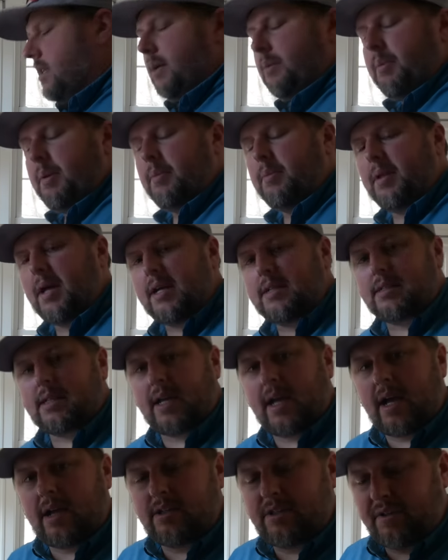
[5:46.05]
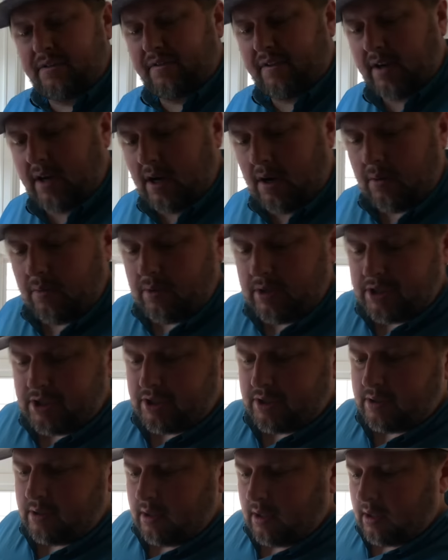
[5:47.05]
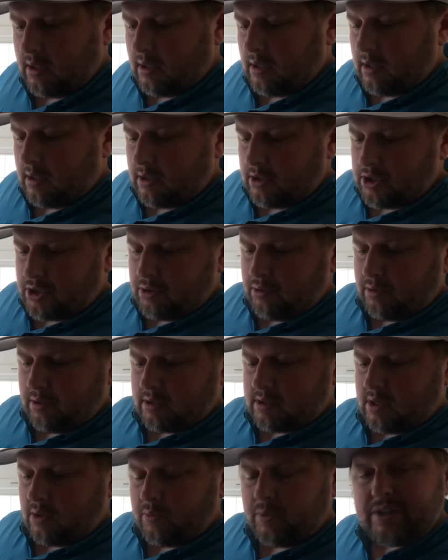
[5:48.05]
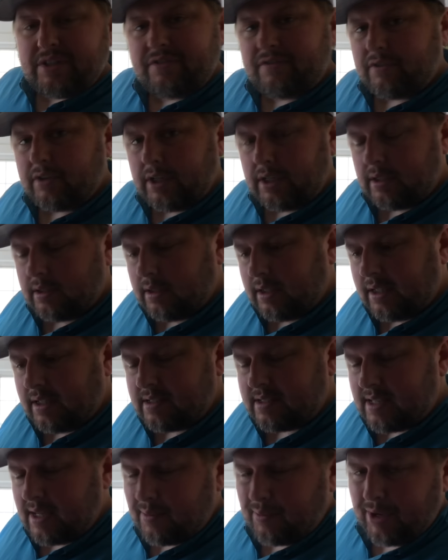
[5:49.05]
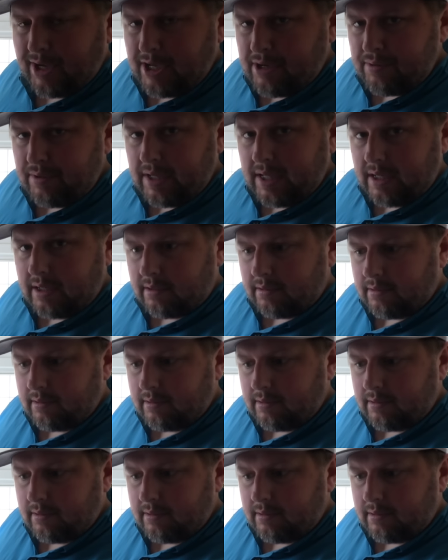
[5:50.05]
like people ask, like, how'd you figure out which shoe goes on which foot? Like the same way you did.